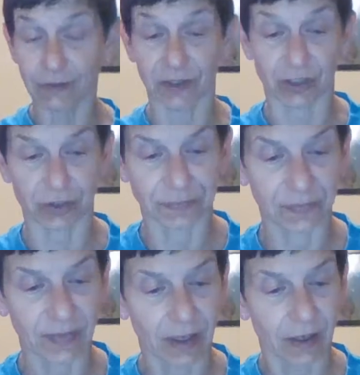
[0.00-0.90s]
fish,
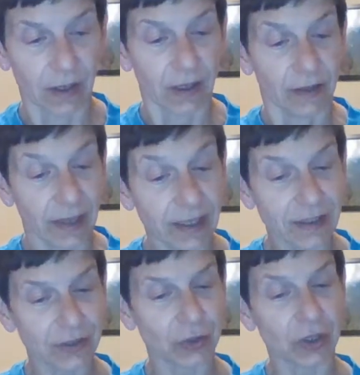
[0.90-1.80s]
then
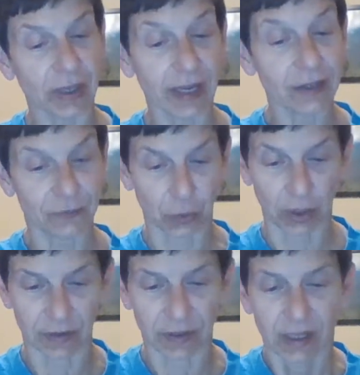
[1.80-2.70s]
his third and fourth.